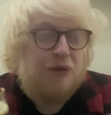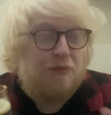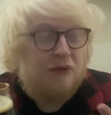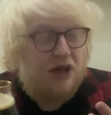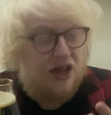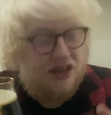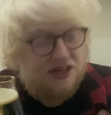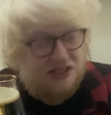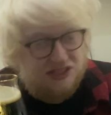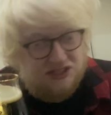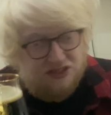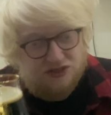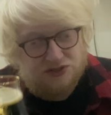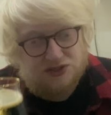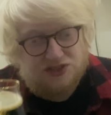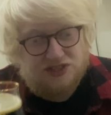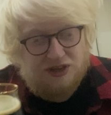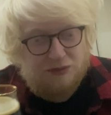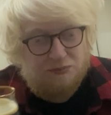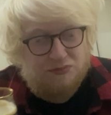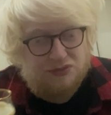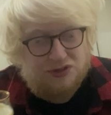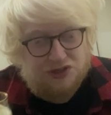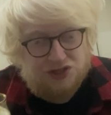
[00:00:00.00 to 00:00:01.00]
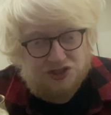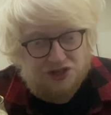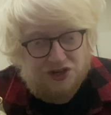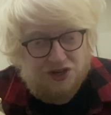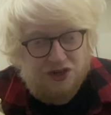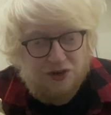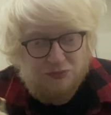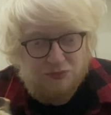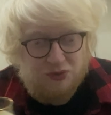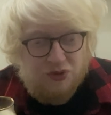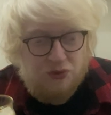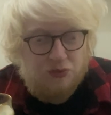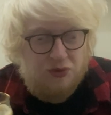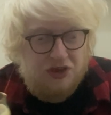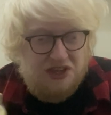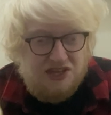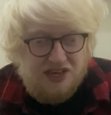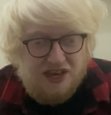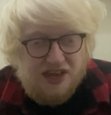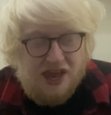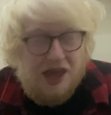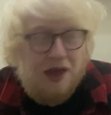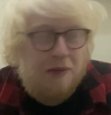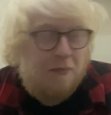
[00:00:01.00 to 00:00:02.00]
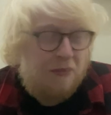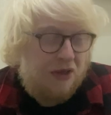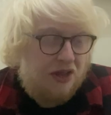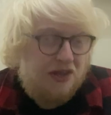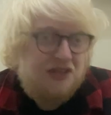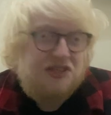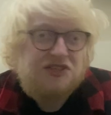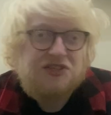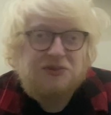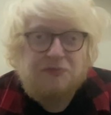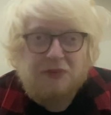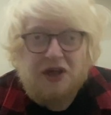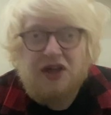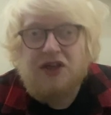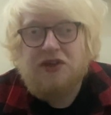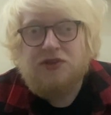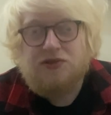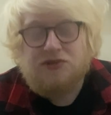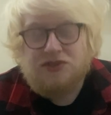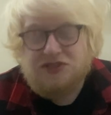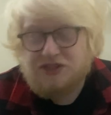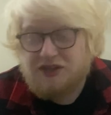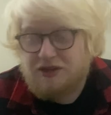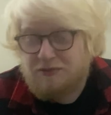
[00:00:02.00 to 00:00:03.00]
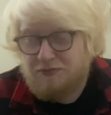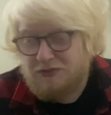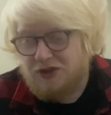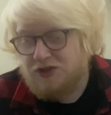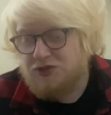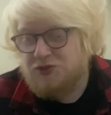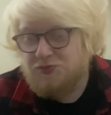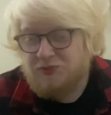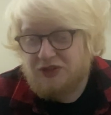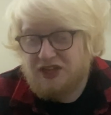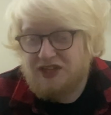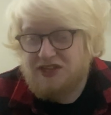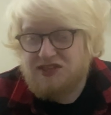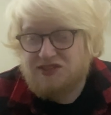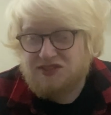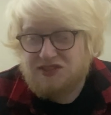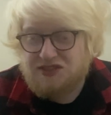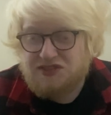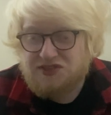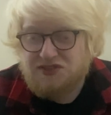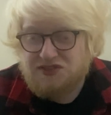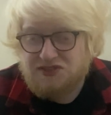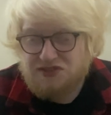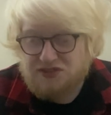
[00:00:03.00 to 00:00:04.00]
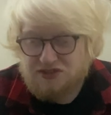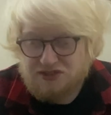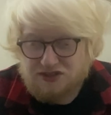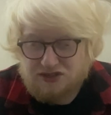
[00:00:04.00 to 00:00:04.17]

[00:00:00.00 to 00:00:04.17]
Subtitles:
ideal temperature, but when you get a pint of mild in most places,